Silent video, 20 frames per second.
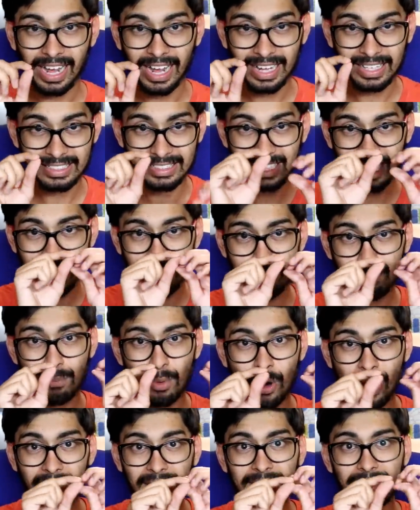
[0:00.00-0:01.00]
exact
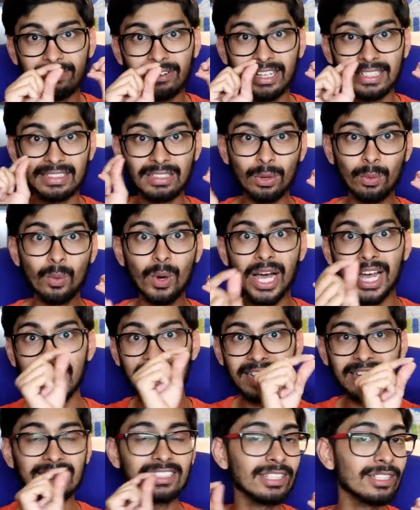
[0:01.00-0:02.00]
point where the
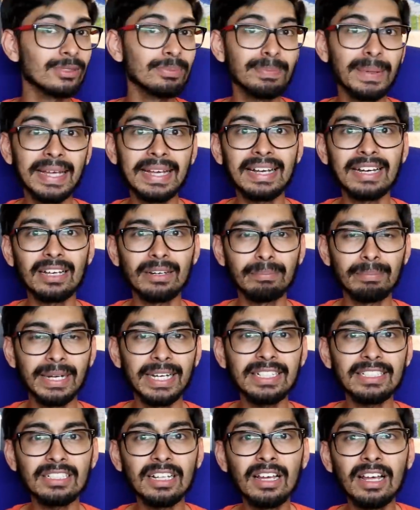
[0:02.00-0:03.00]
wire and the speaker
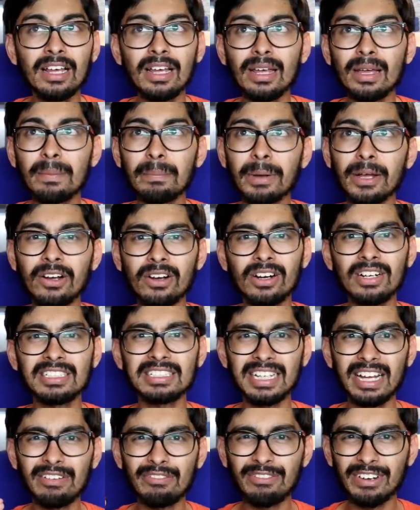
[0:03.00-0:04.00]
meets,
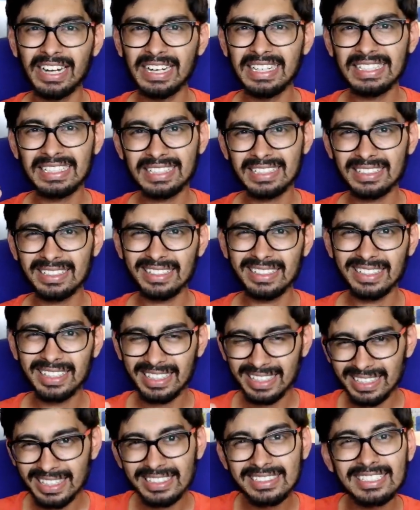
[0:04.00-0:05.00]
because I felt
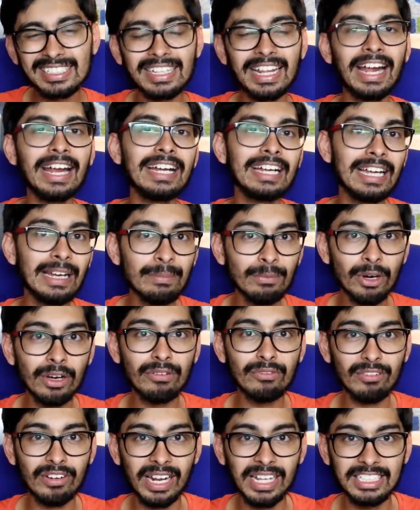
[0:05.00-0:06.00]
it's slightly more
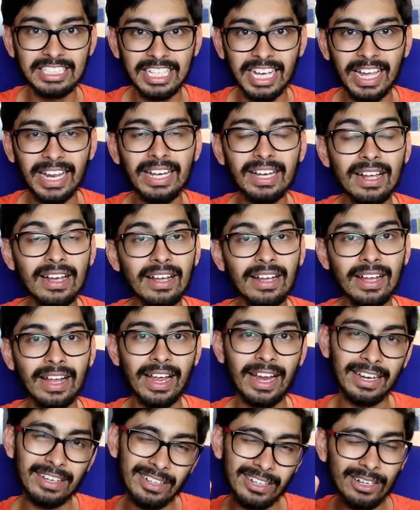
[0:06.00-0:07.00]
fragile
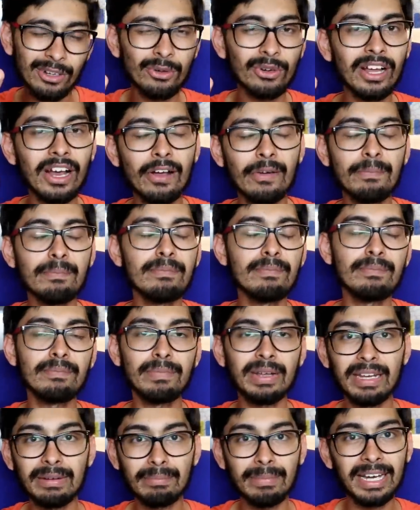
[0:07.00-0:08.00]
and it could have
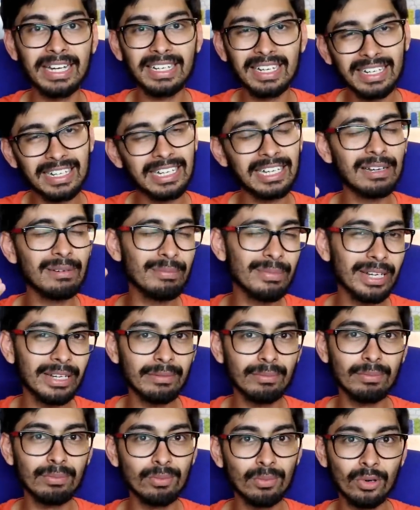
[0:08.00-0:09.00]
been made a little
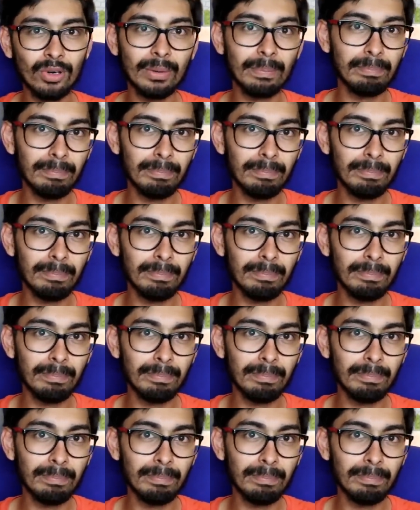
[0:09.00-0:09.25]
bit more